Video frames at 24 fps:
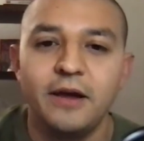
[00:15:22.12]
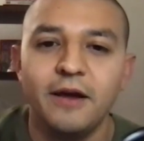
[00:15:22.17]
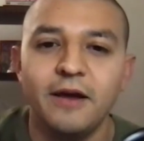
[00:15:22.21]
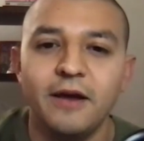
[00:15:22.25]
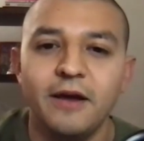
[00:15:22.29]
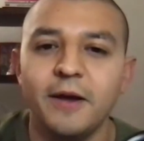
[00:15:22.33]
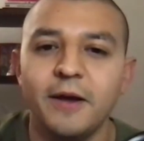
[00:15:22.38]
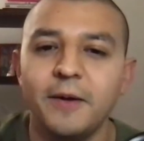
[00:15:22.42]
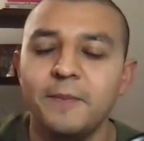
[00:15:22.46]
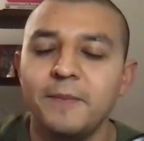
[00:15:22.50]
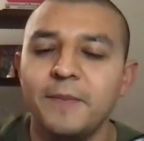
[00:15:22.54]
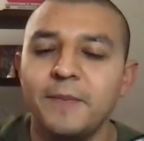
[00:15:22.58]

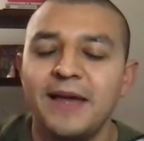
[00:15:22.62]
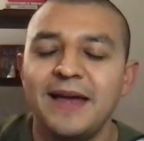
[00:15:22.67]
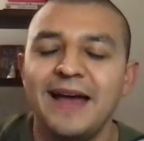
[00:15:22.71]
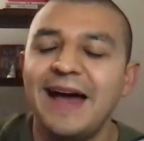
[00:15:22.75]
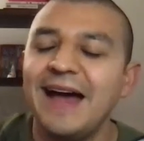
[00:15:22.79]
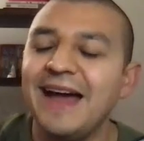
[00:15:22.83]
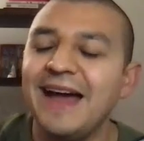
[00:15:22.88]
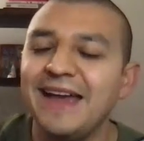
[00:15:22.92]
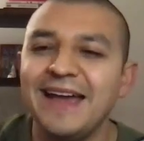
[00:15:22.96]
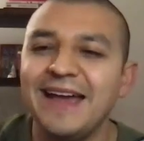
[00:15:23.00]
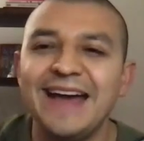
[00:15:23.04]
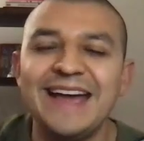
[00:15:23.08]
Um,
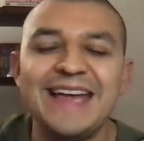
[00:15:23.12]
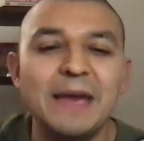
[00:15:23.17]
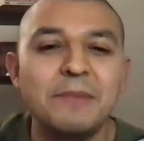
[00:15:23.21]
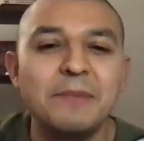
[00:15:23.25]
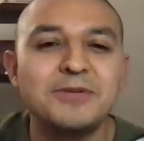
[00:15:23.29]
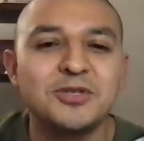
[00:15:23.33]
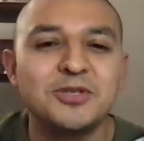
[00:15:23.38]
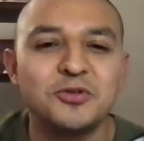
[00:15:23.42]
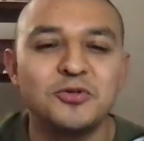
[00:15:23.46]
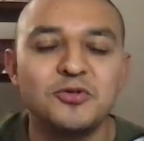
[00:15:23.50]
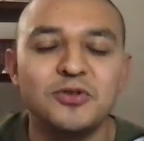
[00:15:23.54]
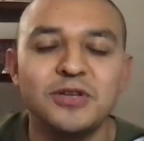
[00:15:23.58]
I, I
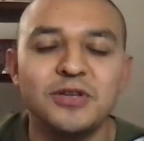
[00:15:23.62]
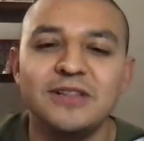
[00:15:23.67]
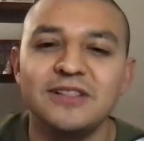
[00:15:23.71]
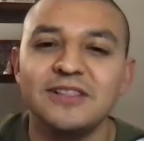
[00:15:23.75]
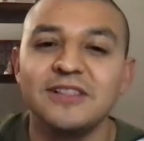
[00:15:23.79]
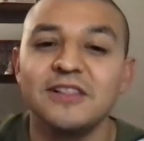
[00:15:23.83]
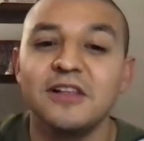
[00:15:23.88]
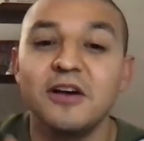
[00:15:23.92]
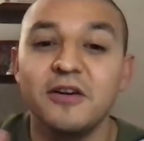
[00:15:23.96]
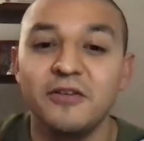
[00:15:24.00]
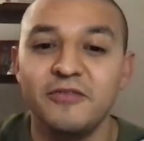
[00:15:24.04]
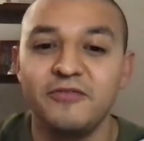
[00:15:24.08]
absolutely
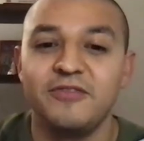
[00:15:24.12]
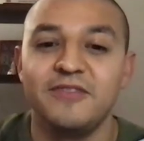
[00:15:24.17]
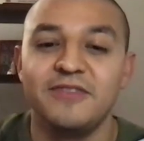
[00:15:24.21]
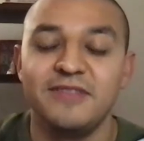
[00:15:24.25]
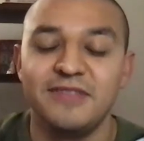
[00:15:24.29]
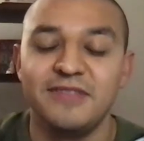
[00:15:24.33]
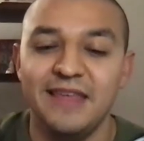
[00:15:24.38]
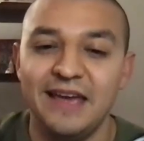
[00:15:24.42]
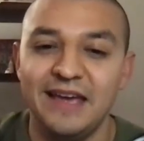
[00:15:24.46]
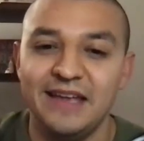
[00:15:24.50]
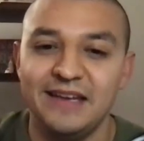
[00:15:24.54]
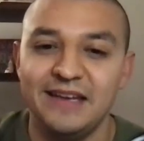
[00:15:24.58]
loved
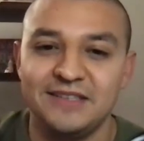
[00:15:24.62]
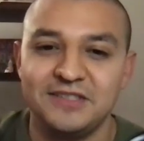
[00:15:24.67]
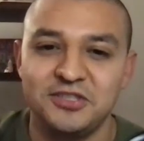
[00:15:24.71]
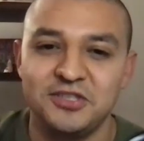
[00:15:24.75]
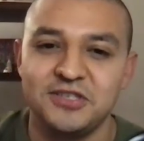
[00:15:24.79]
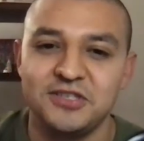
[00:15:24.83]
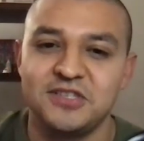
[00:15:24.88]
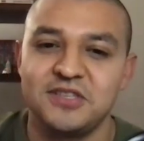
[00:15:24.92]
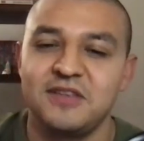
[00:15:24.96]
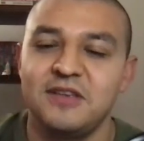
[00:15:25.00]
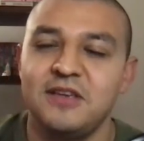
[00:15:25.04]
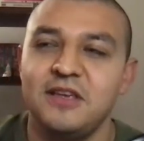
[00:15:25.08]
that,
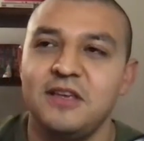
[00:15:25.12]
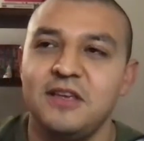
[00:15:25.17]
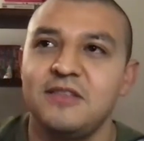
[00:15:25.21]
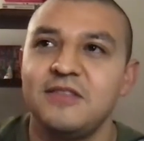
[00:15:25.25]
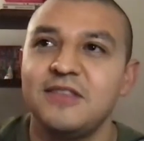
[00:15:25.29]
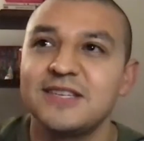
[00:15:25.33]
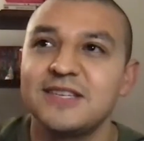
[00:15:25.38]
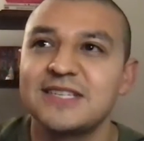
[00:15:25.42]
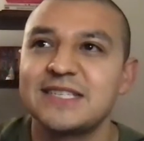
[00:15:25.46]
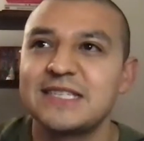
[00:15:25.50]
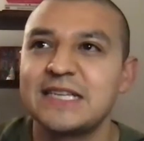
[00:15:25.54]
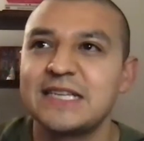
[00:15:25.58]
just
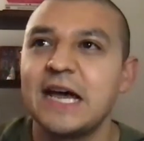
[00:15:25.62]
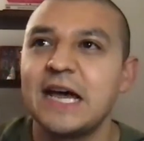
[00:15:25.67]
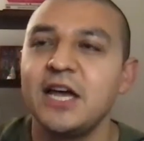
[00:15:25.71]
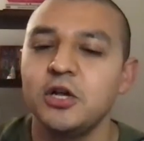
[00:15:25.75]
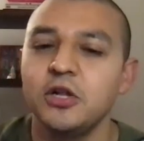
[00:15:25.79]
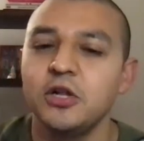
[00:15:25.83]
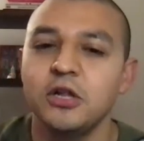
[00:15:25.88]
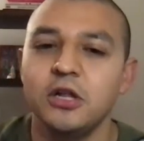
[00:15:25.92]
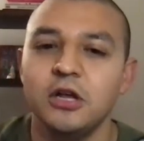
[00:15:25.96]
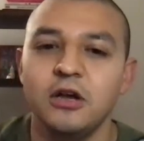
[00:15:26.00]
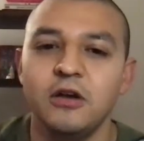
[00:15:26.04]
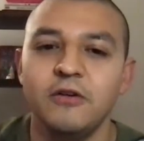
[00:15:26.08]
the
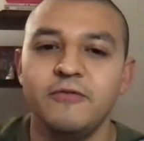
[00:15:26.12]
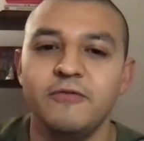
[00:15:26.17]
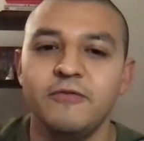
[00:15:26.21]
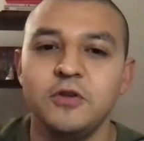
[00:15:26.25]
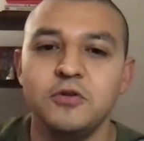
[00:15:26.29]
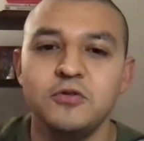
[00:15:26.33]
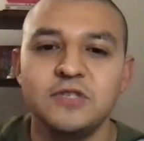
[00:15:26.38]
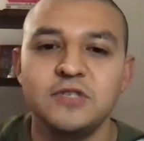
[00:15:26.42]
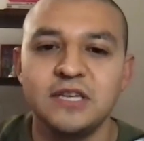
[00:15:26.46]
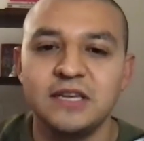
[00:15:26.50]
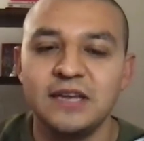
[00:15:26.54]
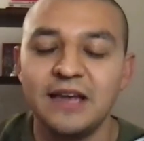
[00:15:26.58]
style of
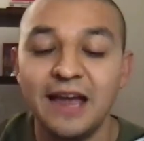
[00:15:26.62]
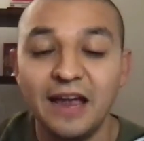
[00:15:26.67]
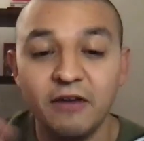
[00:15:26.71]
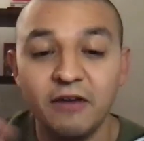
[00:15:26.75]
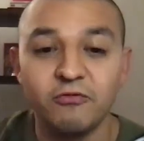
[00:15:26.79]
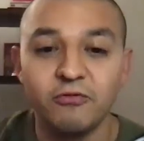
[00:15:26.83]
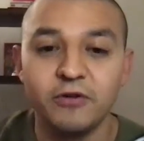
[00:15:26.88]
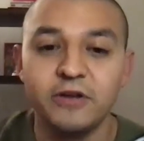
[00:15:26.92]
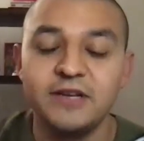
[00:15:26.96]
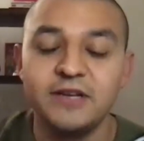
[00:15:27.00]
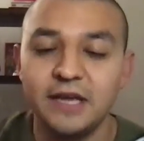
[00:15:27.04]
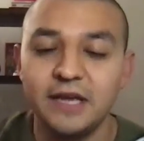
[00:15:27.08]
using
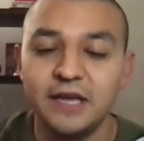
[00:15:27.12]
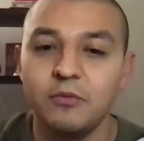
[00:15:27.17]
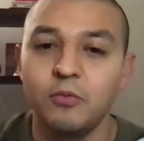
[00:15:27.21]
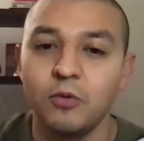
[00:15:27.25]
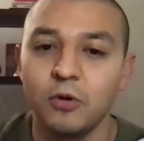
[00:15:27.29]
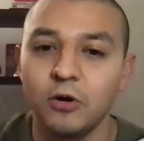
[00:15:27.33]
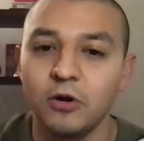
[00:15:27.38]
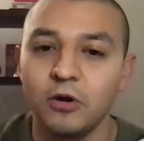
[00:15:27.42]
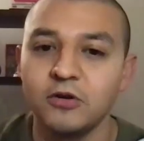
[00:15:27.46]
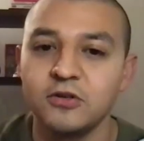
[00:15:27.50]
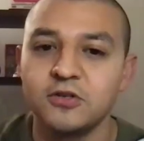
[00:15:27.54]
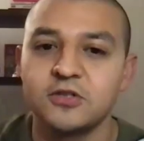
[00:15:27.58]
everyday
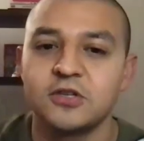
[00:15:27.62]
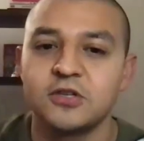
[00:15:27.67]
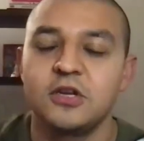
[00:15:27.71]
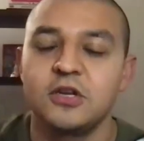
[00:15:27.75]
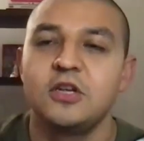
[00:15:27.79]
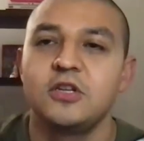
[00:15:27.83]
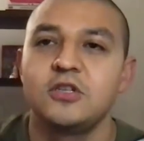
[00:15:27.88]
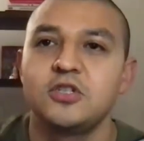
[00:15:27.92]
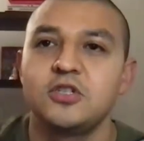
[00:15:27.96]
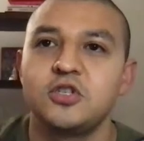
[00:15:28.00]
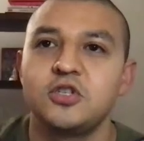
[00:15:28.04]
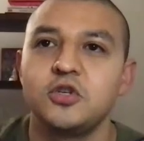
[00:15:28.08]
words
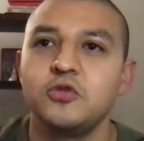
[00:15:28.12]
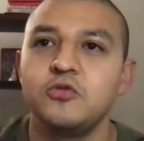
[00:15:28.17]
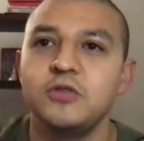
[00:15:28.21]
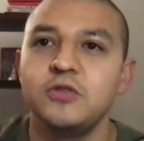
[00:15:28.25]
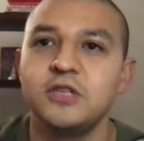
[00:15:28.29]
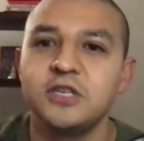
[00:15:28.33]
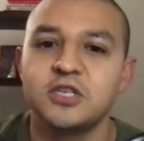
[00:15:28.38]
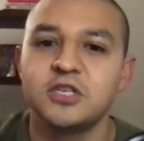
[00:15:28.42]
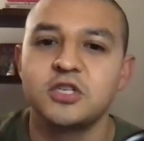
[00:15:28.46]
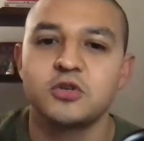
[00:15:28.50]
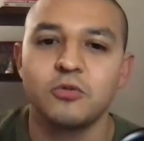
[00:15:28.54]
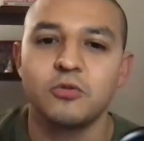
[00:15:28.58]
to
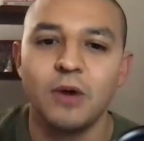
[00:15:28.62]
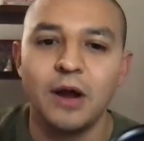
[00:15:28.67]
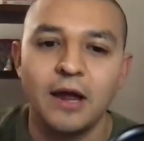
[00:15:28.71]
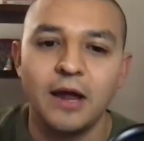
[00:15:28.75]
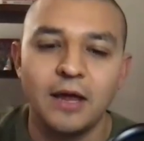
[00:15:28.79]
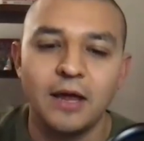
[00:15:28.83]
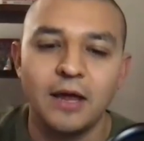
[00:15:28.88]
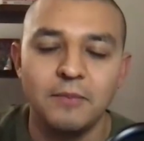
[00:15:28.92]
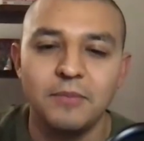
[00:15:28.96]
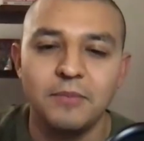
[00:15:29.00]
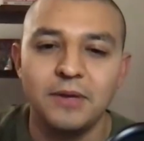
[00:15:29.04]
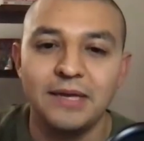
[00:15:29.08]

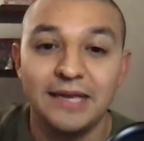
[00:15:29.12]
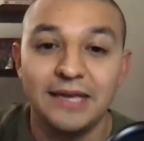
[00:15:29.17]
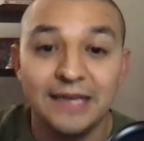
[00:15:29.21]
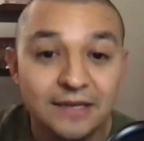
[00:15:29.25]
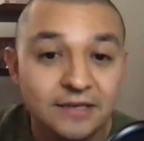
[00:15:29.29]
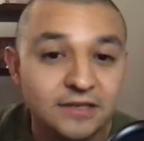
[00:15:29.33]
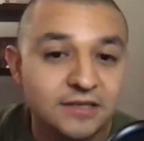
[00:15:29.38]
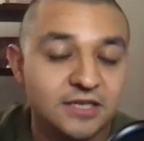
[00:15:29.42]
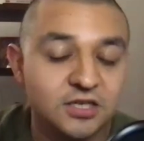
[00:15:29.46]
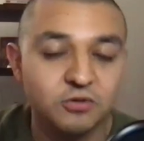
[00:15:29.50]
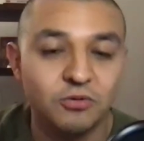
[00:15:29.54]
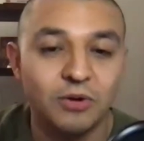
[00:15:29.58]
describe
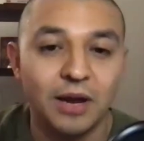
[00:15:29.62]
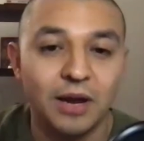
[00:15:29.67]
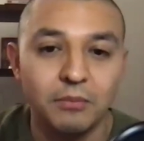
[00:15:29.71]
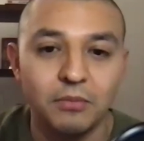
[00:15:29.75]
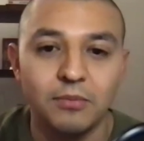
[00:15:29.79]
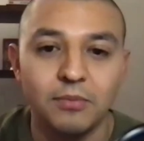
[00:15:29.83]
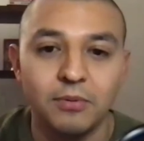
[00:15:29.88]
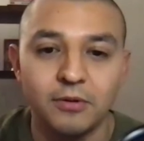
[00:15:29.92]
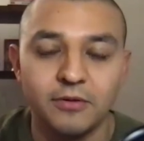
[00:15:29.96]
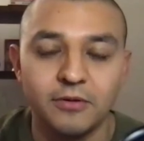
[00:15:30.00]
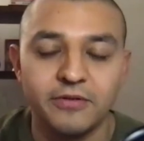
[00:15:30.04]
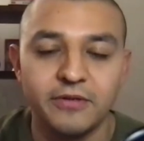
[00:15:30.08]

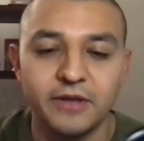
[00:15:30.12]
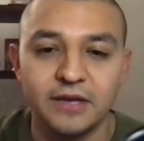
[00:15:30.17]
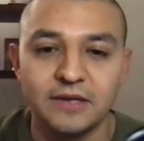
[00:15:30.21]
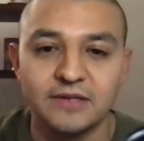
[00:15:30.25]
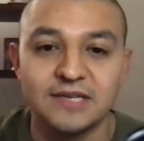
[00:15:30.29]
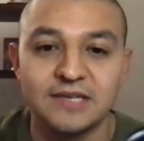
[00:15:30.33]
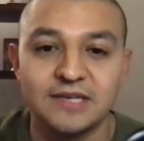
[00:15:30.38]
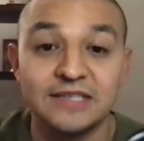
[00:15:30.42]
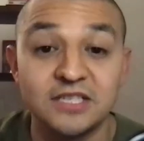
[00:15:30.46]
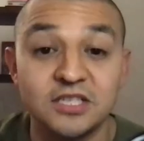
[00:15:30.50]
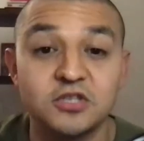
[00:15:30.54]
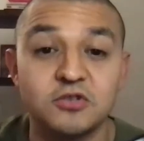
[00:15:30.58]
indescribable
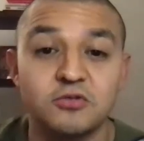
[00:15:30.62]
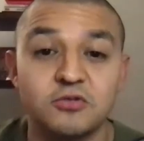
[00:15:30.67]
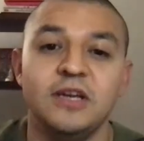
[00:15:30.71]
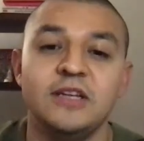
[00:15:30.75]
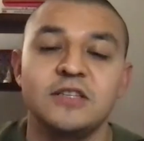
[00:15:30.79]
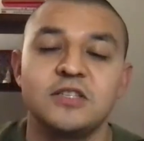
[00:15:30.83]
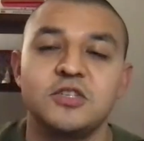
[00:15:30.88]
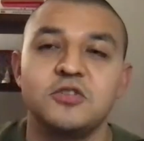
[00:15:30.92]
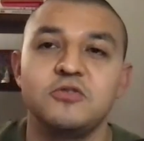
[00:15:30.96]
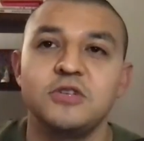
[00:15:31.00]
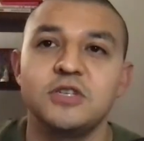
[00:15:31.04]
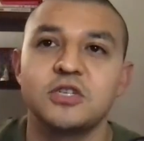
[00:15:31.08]
things and, dist-
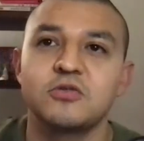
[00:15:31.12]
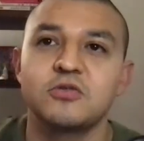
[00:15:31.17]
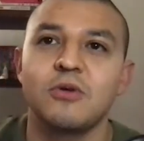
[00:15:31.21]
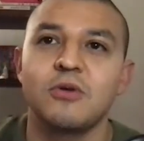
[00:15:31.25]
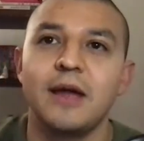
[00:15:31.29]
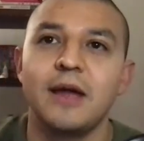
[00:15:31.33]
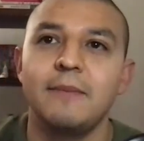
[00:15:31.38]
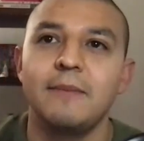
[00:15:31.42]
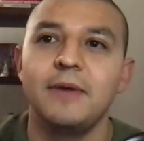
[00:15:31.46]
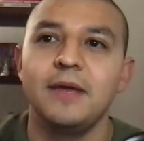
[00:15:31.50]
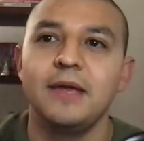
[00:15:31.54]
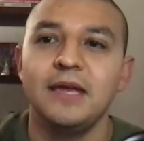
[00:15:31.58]
and to
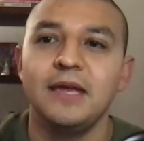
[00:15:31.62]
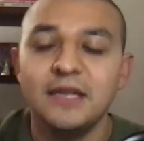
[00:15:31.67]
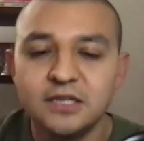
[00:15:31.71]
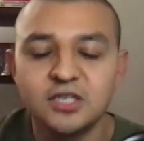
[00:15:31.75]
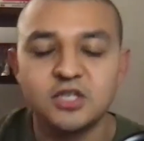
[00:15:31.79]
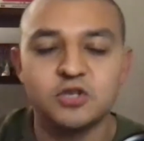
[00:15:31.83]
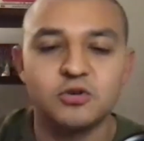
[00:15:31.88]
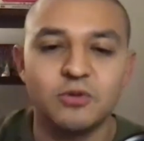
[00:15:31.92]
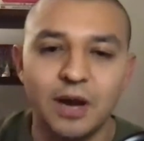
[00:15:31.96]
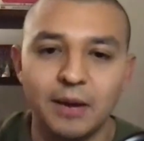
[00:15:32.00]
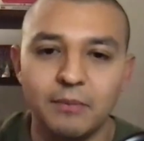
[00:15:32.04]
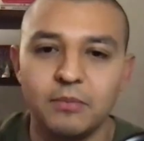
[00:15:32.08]
describe
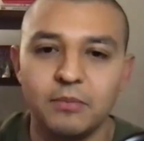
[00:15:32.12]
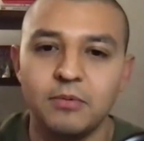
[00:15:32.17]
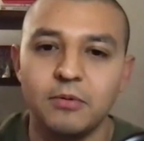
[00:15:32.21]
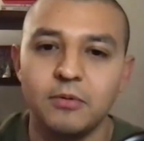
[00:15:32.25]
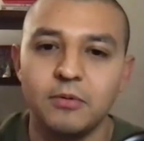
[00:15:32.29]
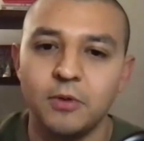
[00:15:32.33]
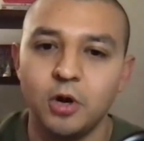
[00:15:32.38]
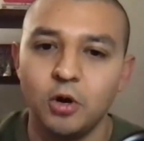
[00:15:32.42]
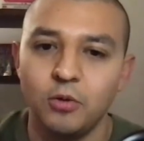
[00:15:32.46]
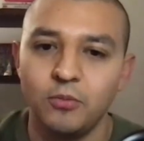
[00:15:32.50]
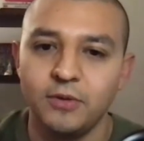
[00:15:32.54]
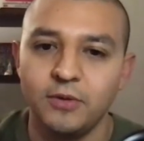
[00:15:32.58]

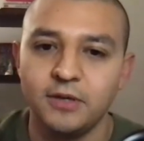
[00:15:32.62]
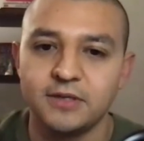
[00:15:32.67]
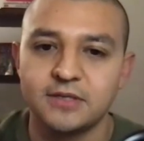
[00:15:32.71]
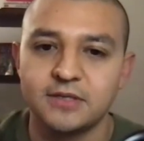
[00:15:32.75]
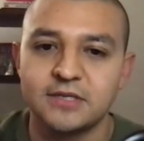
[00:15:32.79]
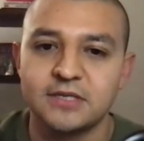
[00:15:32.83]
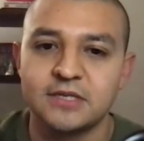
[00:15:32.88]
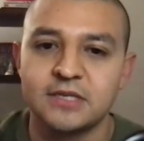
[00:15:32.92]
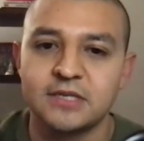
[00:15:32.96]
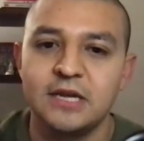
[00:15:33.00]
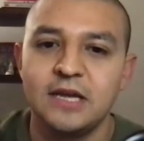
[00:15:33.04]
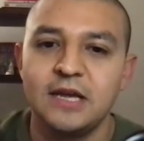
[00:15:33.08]
indescribable
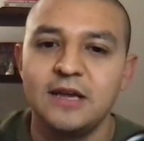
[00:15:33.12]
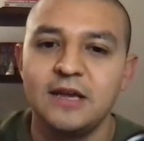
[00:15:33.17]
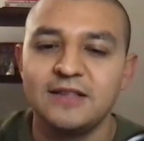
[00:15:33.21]
moments,